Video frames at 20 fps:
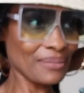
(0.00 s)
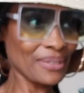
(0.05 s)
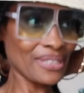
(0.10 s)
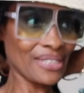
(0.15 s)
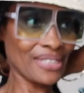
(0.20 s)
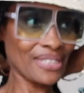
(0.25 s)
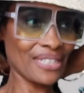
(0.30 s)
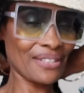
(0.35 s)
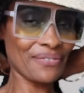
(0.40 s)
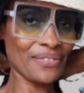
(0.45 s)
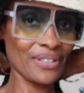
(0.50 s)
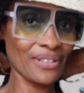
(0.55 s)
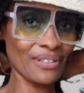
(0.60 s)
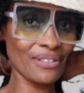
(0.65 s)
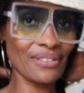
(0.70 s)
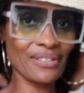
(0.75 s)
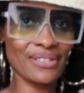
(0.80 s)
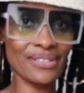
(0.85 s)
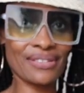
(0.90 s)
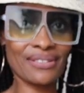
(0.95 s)
see if it
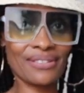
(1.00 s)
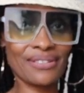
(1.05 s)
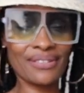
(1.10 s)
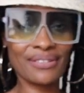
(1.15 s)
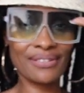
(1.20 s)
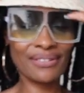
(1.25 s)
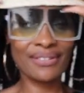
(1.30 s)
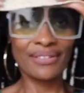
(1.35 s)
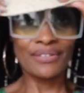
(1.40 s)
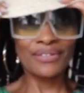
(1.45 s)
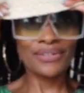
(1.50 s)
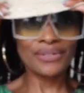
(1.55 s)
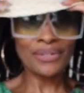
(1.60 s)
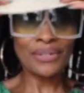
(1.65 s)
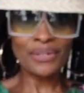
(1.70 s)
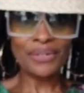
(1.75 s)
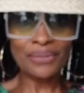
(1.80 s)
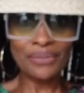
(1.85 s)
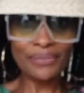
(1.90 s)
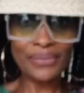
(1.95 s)
looks,
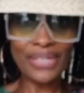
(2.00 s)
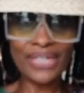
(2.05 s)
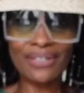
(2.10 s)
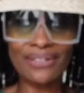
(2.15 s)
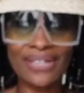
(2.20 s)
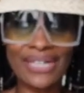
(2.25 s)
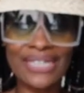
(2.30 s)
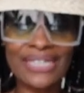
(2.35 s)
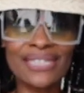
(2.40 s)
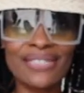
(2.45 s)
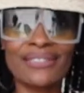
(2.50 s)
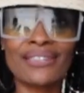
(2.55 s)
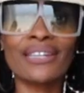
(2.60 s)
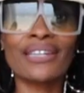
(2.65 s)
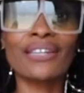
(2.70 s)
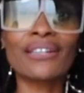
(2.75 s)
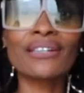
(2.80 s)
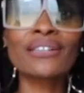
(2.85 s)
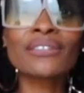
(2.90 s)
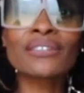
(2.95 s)
what do you guys
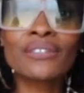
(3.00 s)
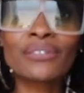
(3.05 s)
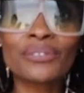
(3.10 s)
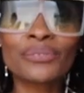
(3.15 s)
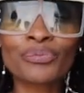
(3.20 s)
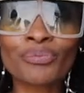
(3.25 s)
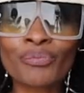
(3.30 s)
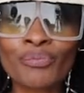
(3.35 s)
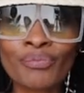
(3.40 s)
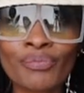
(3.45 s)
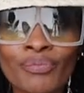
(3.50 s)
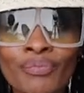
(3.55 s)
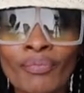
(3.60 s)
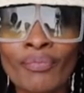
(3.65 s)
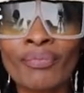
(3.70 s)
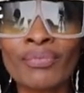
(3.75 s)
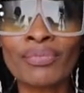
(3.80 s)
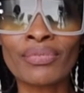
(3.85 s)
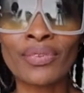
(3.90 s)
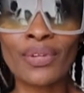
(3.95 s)
think?
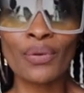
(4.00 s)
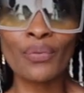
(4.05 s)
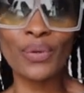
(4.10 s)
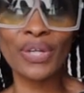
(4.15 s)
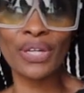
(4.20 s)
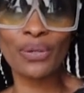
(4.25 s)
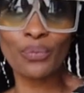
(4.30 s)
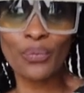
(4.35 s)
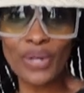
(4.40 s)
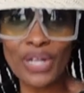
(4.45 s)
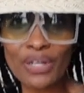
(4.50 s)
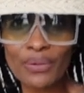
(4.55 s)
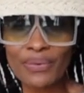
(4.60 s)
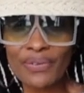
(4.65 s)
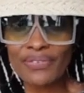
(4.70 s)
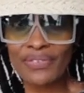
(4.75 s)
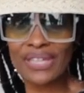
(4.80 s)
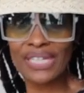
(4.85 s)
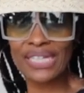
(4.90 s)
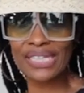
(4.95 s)
Would it work
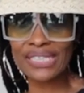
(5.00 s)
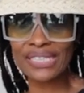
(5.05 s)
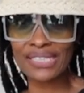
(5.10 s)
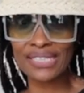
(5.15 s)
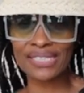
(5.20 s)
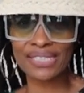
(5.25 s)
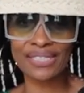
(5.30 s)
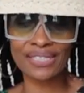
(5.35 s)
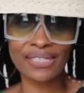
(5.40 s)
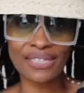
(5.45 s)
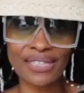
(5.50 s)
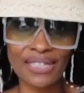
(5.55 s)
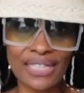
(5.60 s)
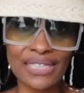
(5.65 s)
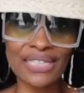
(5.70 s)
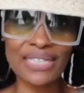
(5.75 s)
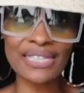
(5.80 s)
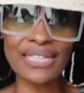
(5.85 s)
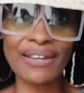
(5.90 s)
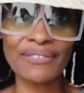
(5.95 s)
with this? I
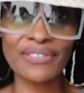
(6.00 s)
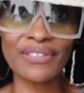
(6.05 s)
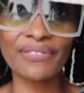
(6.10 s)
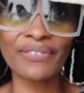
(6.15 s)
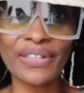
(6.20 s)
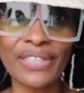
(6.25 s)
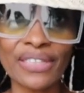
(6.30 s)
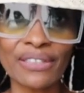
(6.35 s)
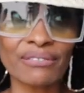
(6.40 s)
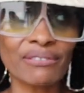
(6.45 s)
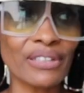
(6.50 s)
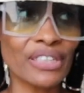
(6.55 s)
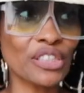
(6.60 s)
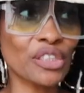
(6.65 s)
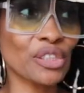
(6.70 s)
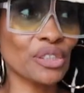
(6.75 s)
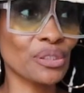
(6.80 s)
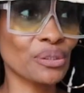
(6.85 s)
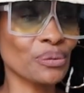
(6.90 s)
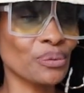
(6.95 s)
just have to find the right
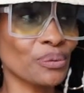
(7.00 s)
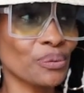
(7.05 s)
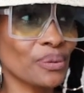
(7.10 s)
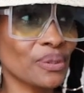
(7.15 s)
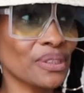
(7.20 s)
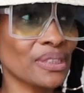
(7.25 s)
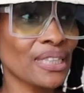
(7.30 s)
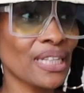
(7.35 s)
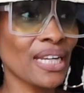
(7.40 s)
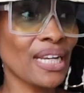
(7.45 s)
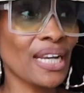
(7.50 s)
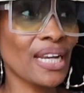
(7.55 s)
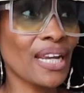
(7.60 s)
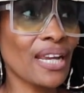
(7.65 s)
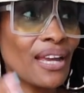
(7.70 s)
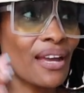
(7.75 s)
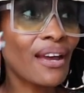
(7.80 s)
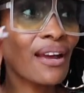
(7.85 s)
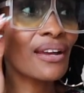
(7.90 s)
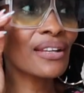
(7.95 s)
shoes.
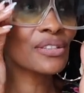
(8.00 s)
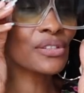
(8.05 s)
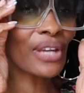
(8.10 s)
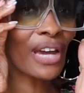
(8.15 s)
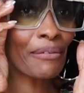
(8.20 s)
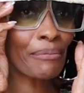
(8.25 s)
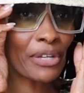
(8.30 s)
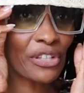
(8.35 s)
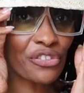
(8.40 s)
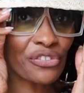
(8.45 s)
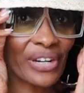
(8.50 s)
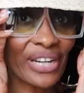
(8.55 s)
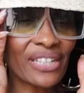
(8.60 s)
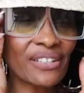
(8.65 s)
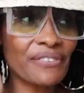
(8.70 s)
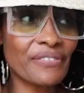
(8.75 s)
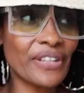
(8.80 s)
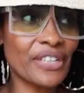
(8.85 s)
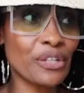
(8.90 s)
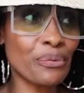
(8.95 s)
So I've been trying to
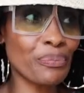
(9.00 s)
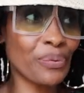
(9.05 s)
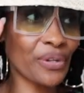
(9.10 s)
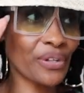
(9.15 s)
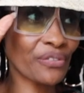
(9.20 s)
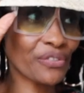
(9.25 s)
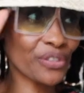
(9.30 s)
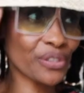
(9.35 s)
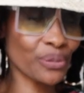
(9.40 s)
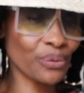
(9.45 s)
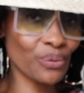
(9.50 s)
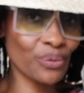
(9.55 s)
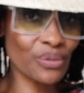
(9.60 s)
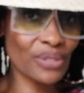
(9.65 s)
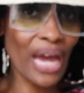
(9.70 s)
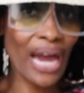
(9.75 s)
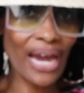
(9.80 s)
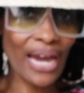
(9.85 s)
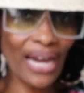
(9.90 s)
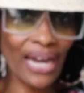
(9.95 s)
find a pair of shoes
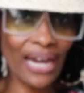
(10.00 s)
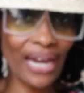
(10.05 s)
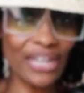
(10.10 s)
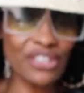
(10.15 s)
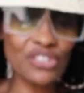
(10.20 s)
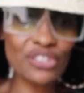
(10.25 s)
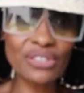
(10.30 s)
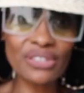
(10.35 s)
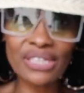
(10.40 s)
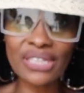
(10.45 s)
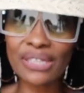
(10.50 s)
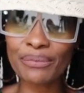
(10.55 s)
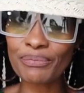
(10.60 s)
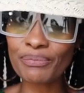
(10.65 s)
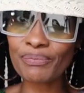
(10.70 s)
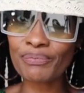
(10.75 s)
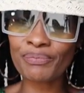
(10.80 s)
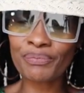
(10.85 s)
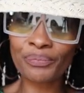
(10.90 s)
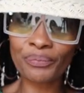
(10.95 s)
that actually
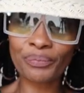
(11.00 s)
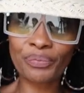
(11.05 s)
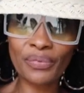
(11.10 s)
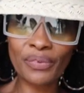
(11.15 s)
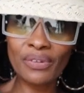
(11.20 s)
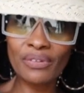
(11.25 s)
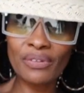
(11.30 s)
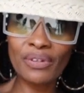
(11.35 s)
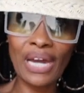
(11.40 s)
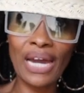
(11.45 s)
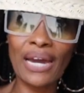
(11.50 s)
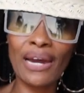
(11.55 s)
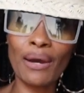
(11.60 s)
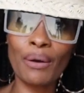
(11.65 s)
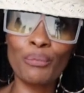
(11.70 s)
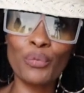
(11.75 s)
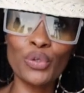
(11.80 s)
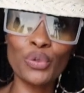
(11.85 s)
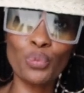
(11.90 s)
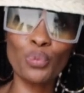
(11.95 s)

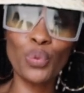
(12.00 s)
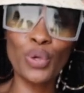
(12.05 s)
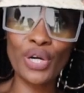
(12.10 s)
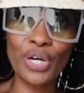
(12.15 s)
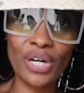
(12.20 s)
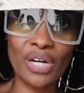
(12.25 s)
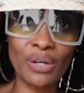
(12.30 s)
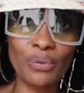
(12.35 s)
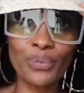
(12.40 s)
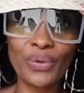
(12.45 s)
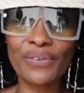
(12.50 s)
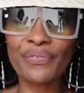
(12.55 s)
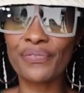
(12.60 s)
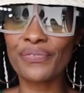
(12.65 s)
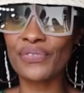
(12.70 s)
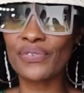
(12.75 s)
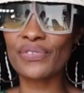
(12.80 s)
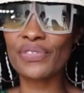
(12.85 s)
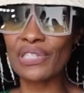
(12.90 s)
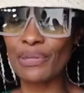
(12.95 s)
um, would work with
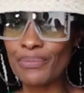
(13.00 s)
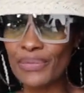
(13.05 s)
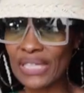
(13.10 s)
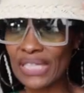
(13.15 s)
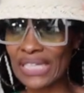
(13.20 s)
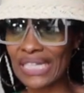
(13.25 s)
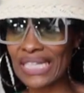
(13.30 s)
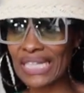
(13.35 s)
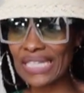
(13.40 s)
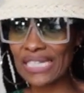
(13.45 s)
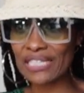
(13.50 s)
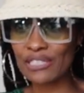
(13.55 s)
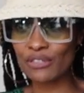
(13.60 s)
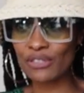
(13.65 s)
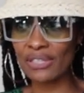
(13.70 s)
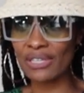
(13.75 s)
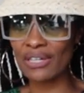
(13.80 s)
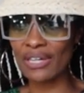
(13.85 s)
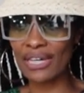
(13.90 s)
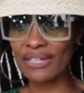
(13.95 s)
something like this,
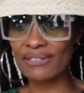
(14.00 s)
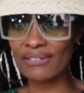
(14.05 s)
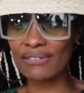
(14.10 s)
that